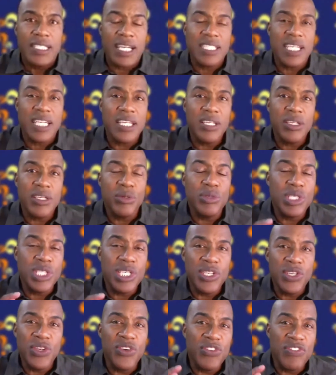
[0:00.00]
use
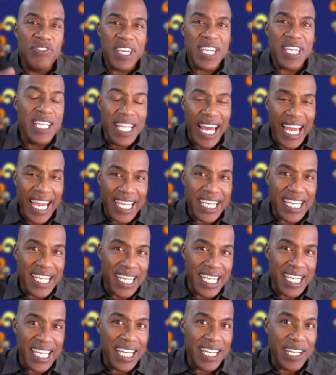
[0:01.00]
UV light in
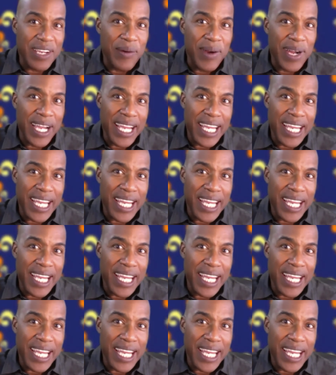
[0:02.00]
any way?